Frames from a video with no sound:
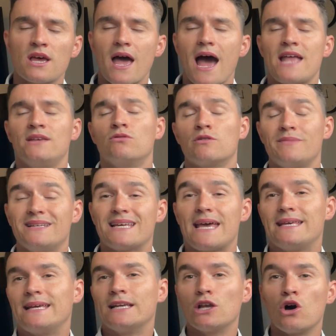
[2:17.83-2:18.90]
and you want to be
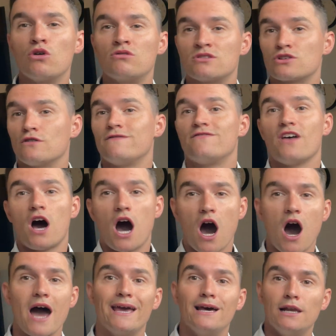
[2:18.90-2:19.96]
taking longs off the
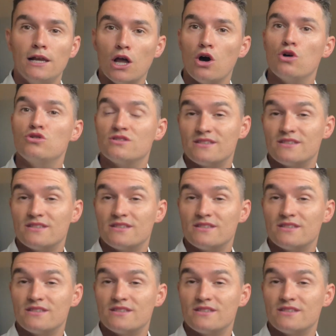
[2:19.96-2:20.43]
higher lows